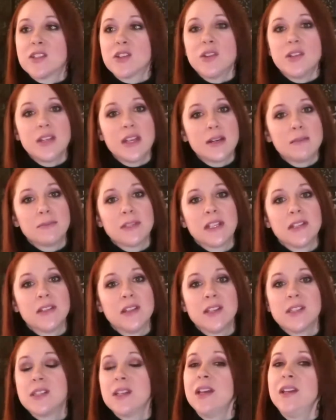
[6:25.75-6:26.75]
Or you can get them like
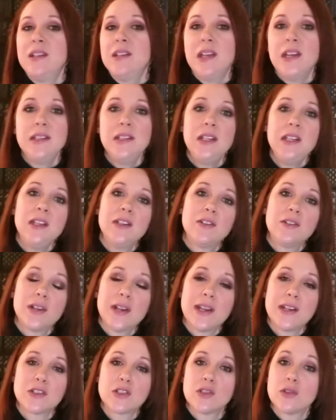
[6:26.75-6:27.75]
this at any
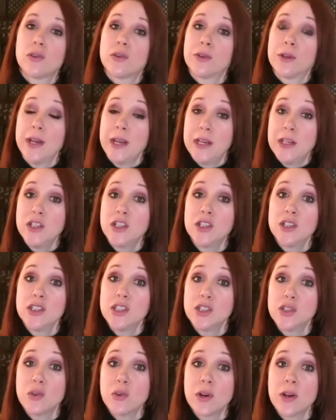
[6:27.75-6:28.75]
international or Asian
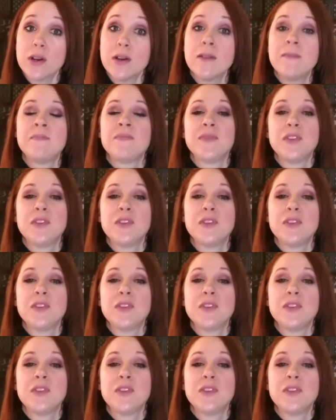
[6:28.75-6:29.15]
store.